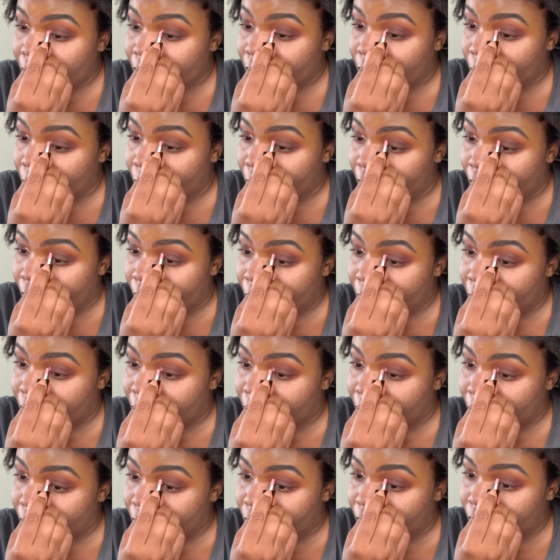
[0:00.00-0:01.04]
so what I
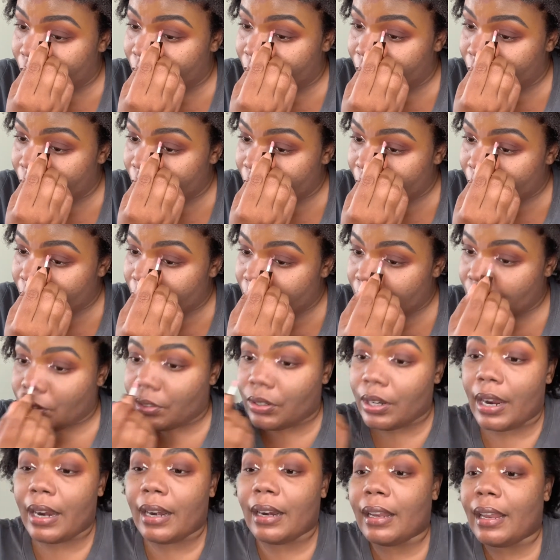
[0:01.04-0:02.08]
wanna do is
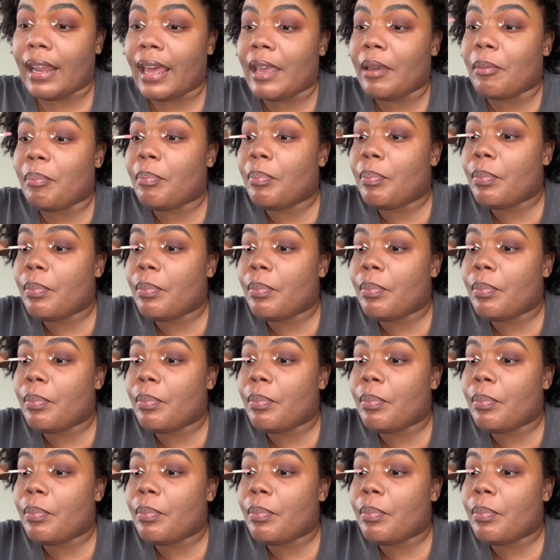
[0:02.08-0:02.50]
try to, like,